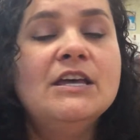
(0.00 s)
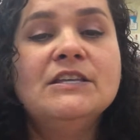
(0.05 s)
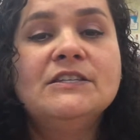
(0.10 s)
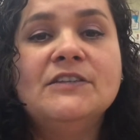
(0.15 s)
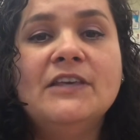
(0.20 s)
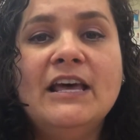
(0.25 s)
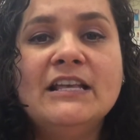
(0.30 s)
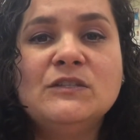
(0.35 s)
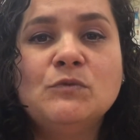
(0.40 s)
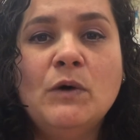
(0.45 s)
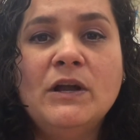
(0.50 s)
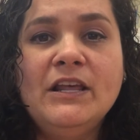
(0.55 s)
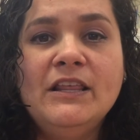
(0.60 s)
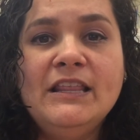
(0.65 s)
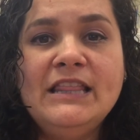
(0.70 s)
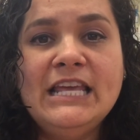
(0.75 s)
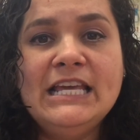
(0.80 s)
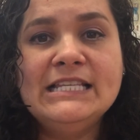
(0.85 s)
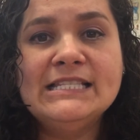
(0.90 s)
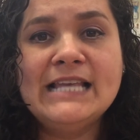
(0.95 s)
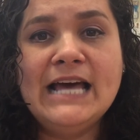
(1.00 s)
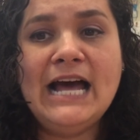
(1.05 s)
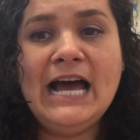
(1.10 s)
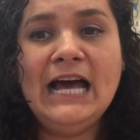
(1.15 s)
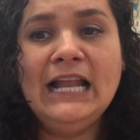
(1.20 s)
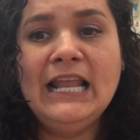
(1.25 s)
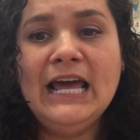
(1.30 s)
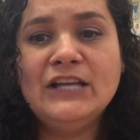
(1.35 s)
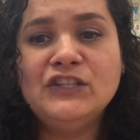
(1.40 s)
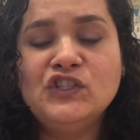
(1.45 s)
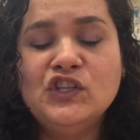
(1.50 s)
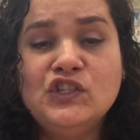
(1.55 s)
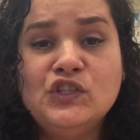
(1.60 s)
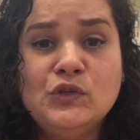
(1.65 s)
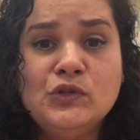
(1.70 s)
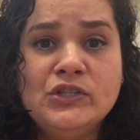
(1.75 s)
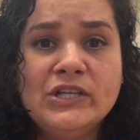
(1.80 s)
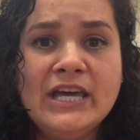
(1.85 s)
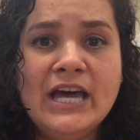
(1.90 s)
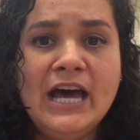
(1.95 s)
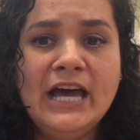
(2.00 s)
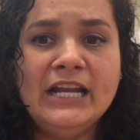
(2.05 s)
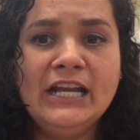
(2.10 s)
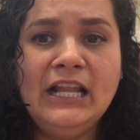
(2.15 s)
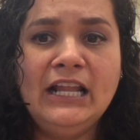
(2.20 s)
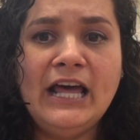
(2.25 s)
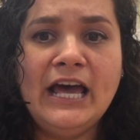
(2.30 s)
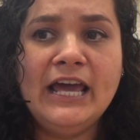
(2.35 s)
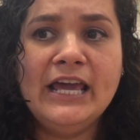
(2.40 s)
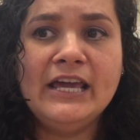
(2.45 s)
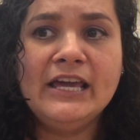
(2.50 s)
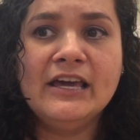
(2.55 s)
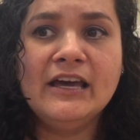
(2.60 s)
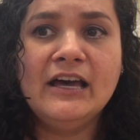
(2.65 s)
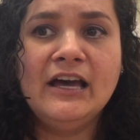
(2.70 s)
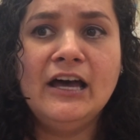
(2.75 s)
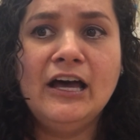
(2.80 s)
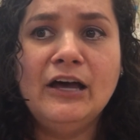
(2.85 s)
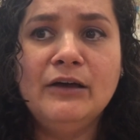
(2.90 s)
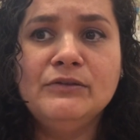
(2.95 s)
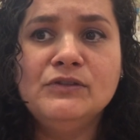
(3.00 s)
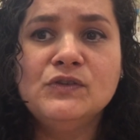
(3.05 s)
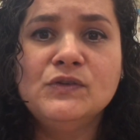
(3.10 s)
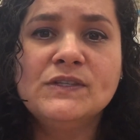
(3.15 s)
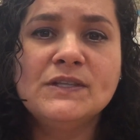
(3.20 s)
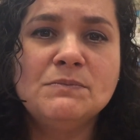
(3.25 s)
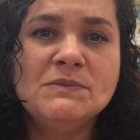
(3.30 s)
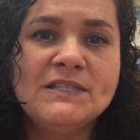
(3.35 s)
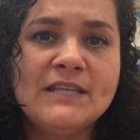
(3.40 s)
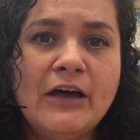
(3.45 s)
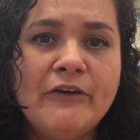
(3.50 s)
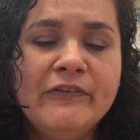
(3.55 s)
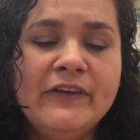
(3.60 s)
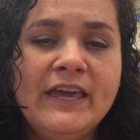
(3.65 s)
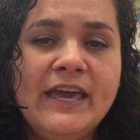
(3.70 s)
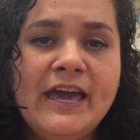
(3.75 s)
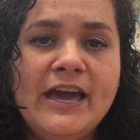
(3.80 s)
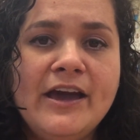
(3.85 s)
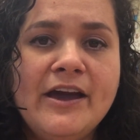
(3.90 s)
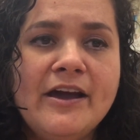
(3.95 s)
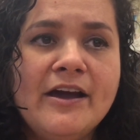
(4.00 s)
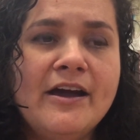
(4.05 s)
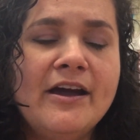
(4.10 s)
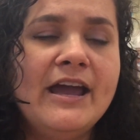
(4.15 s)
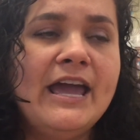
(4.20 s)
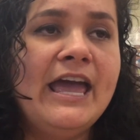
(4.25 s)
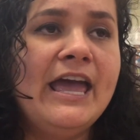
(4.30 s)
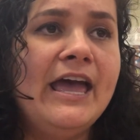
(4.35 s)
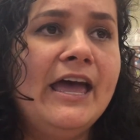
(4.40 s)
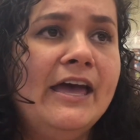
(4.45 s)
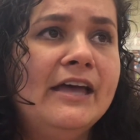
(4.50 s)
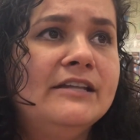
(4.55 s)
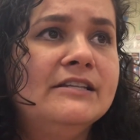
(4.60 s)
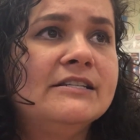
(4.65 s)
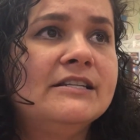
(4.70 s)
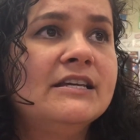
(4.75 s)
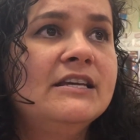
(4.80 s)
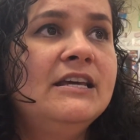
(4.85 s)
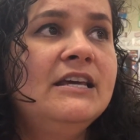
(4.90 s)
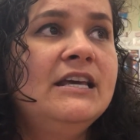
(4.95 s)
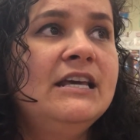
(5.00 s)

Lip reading: So that's one of the things that I like to do to kind of like do some self-care and